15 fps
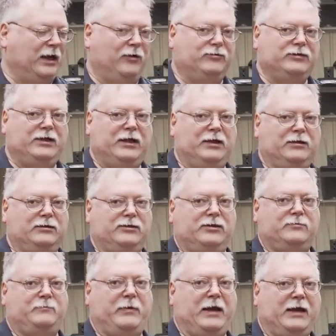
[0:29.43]
I was getting
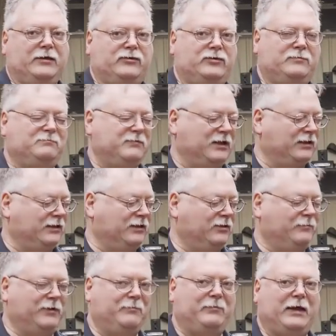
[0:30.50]
just past, a
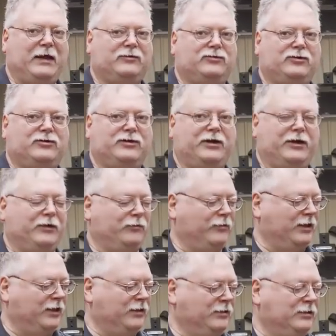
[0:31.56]
little bit past the cherry
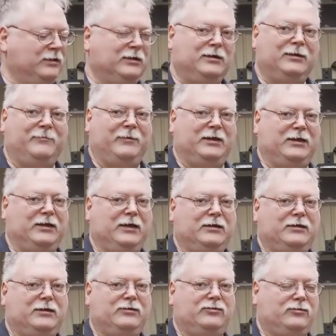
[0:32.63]
red, but to
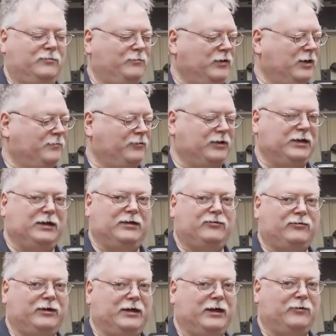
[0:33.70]
get these to a proper heat
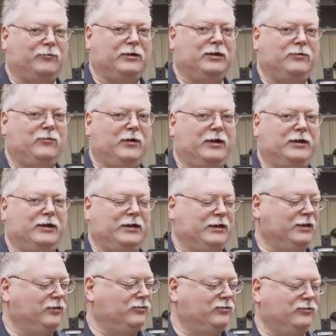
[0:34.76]
treat I really wanted to
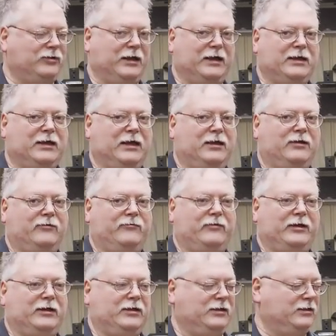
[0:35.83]
get to that kind of
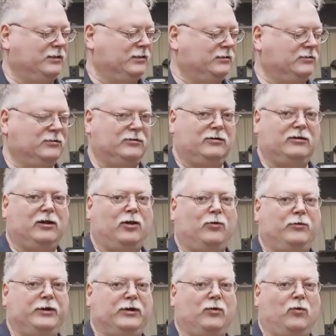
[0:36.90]
that
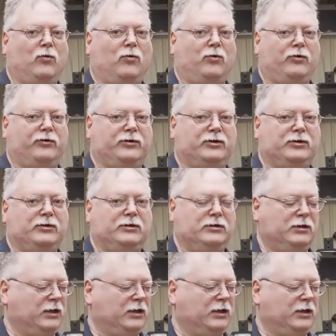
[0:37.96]
glowing orange